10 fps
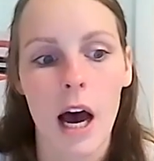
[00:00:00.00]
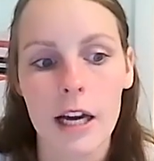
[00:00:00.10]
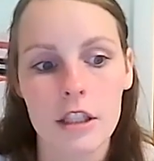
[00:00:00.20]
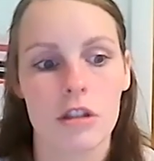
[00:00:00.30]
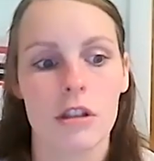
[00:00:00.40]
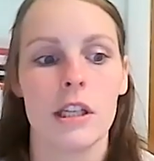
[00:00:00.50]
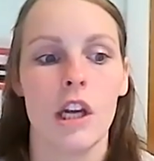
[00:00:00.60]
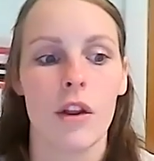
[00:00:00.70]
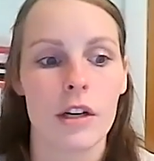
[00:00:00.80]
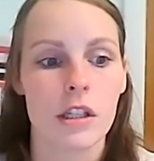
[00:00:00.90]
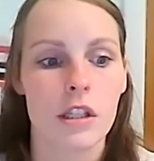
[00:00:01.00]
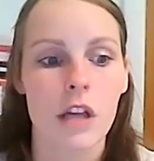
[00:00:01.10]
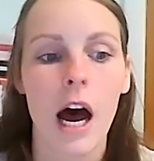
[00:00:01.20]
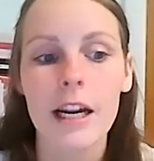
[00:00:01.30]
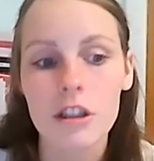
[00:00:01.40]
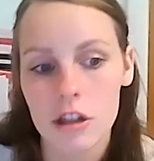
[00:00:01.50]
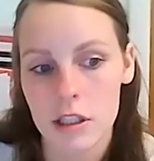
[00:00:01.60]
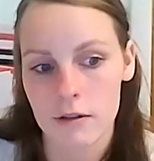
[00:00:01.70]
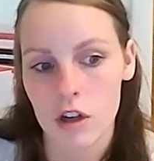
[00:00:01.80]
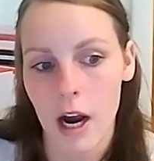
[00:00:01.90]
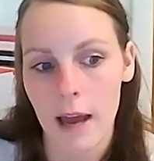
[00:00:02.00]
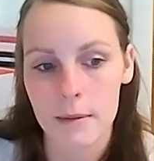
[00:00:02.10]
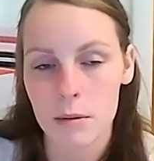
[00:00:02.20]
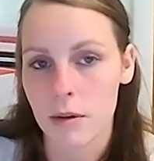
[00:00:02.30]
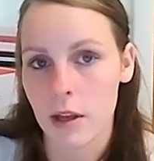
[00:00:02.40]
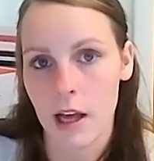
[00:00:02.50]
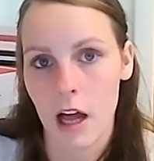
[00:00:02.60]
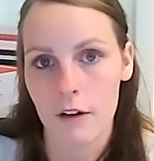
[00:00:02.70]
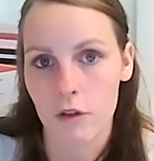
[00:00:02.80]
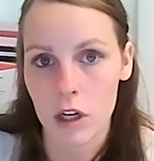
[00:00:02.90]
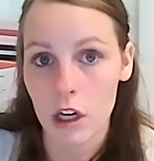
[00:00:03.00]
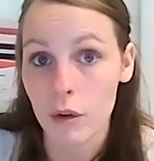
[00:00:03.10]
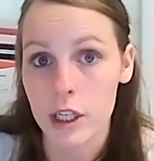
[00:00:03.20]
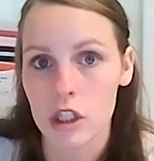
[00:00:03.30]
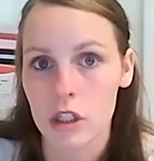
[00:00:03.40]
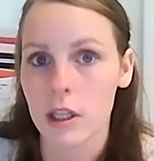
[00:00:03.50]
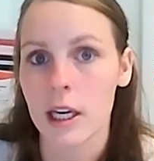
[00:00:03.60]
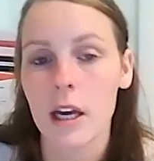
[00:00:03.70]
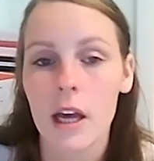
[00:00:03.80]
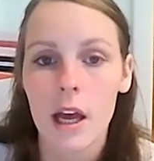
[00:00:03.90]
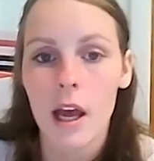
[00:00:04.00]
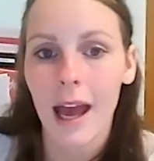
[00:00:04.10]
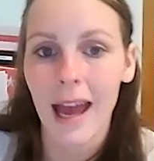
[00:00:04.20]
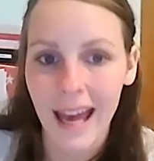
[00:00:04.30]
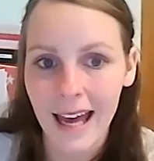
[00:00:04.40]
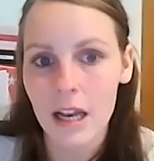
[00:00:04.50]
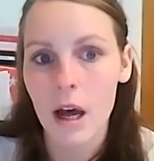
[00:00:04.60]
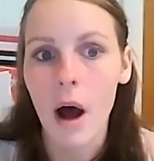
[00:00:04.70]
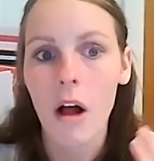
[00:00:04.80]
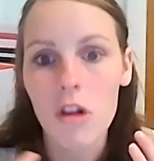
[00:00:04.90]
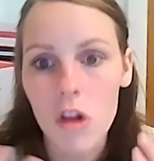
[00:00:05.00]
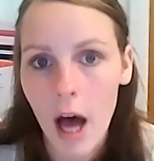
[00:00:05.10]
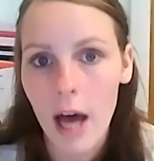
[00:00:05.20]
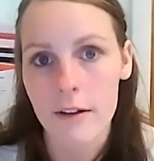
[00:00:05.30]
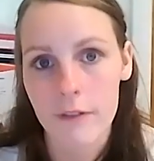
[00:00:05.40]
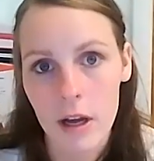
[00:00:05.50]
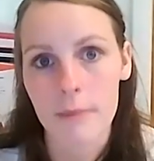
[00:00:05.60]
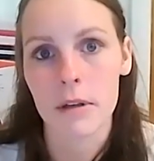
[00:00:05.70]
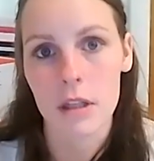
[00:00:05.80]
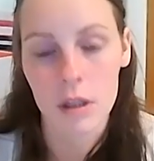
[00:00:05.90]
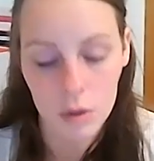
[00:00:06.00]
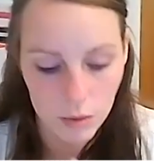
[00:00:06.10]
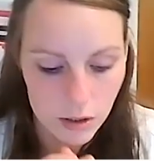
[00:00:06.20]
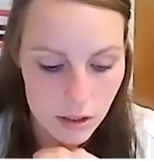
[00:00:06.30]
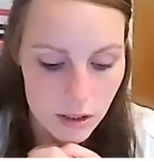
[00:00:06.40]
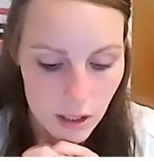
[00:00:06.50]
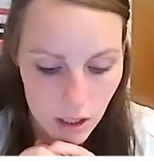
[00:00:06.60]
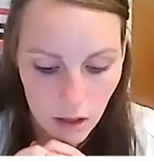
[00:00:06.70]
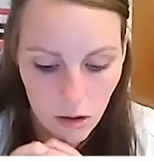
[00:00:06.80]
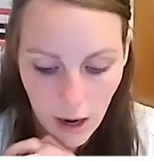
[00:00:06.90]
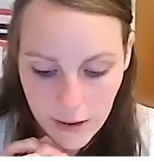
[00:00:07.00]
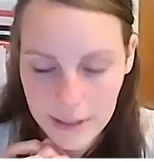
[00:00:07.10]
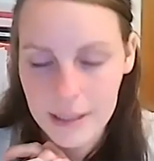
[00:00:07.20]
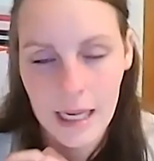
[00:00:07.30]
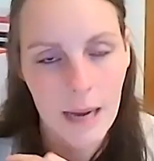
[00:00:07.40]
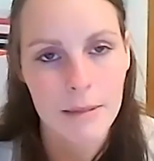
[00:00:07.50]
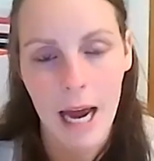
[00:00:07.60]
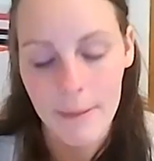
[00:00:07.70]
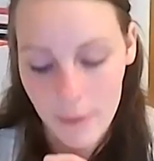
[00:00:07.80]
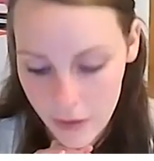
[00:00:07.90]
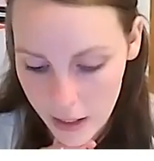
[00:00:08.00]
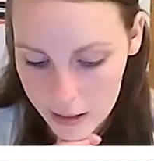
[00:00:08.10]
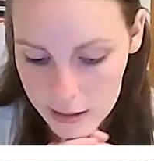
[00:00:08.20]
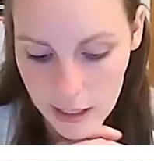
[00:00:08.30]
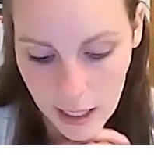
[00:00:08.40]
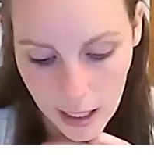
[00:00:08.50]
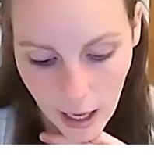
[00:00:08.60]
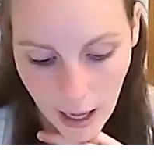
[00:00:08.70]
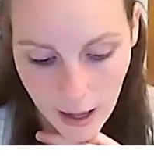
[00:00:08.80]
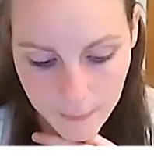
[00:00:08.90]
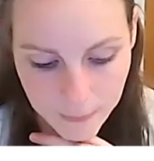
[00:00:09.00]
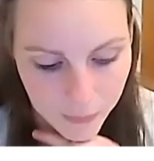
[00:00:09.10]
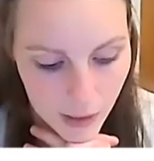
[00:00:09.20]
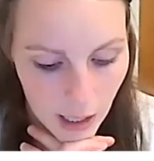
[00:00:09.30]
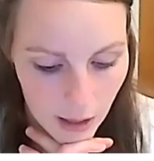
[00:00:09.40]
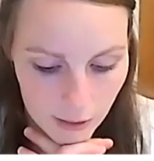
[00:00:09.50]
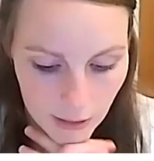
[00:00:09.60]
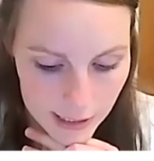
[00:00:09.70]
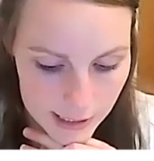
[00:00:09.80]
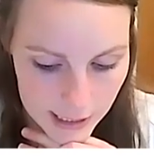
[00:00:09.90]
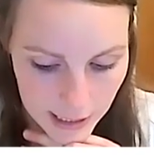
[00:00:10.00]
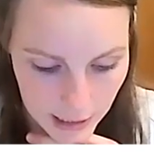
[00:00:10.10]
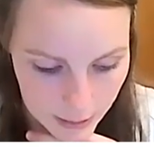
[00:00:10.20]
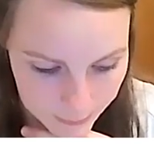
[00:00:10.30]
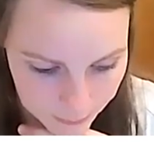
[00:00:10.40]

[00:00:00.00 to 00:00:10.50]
There's hundreds of tribes within California originally, and a lot of them use a lot of the same type of things. They let's see.